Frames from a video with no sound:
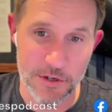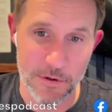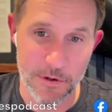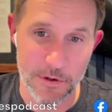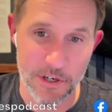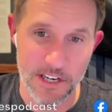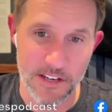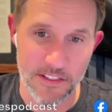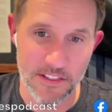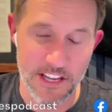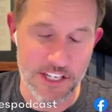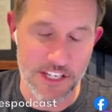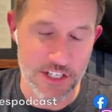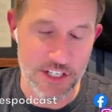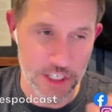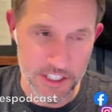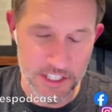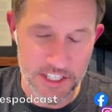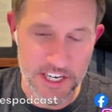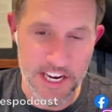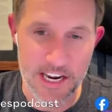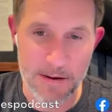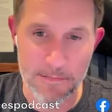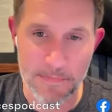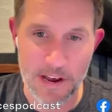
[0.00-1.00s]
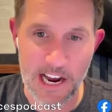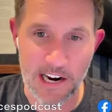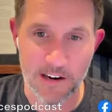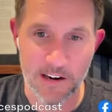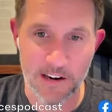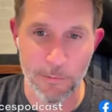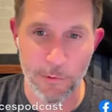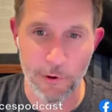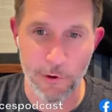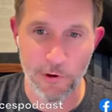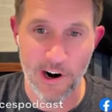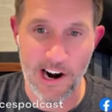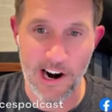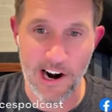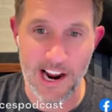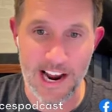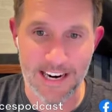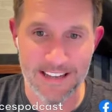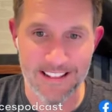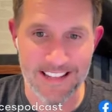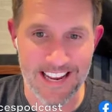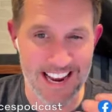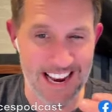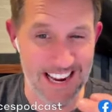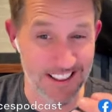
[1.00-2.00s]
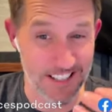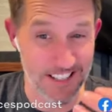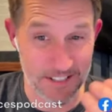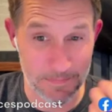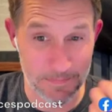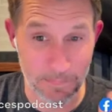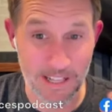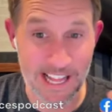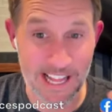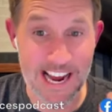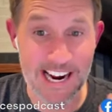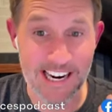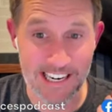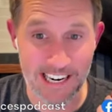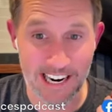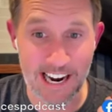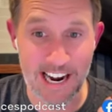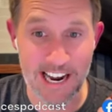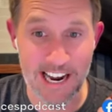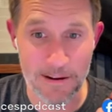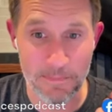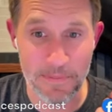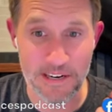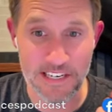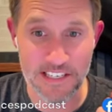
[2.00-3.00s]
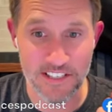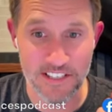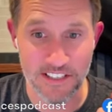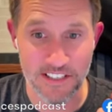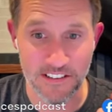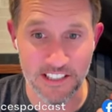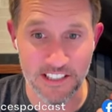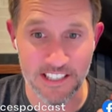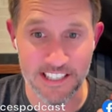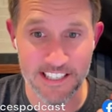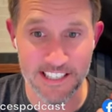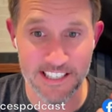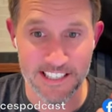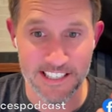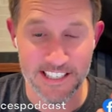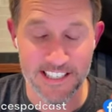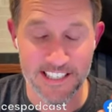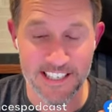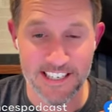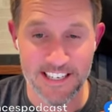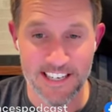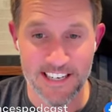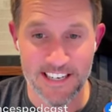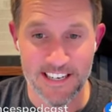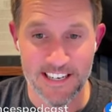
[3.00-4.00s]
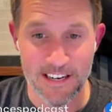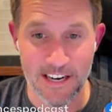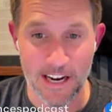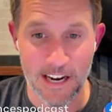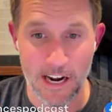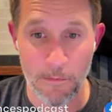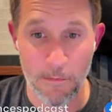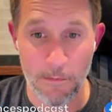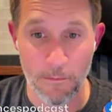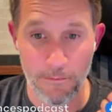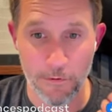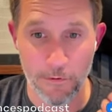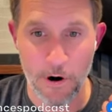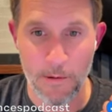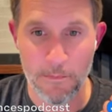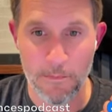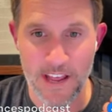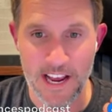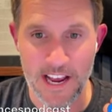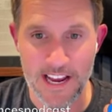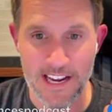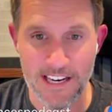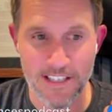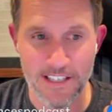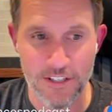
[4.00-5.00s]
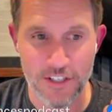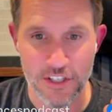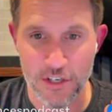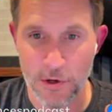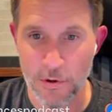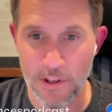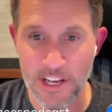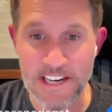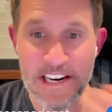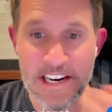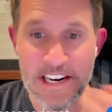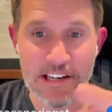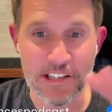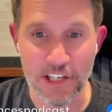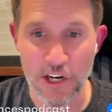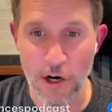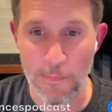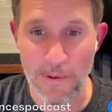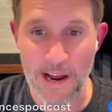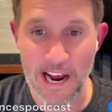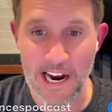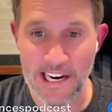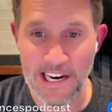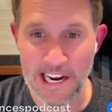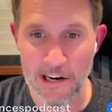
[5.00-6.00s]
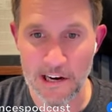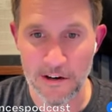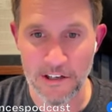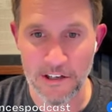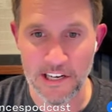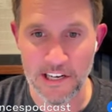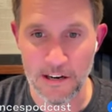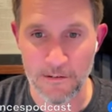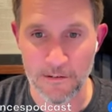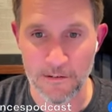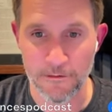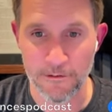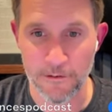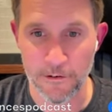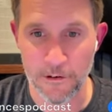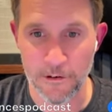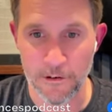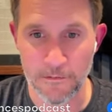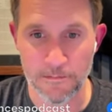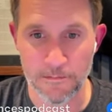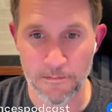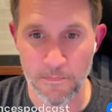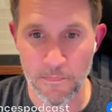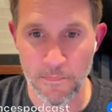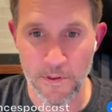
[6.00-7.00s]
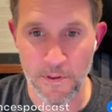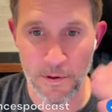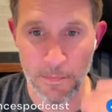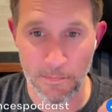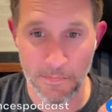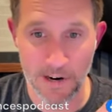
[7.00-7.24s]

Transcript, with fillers: unit. They just came back from Iraq. They had this black eye basically um, from that, so they didn't go back out again for the,